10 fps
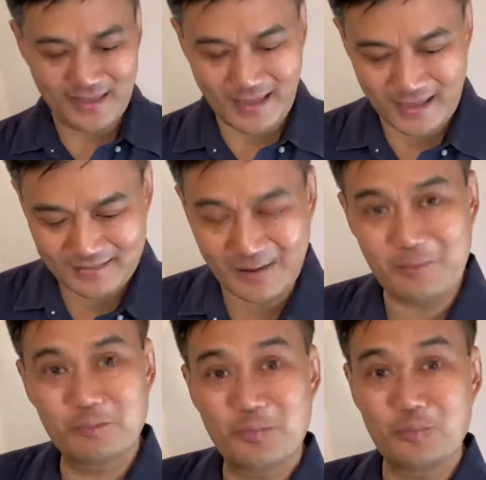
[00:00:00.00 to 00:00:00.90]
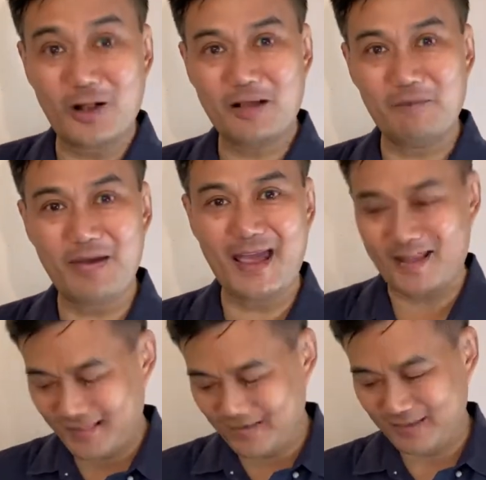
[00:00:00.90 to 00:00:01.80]
And um, welcome
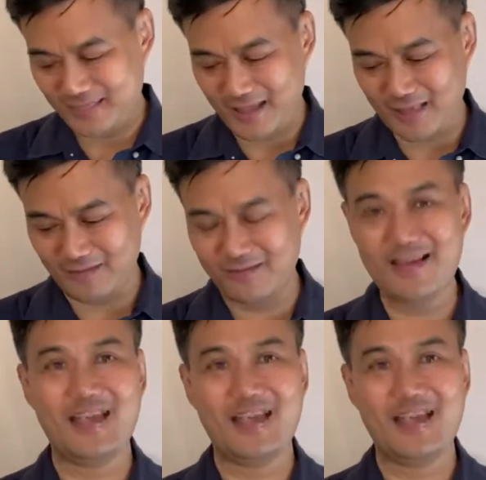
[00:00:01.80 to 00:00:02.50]
back. Thank you.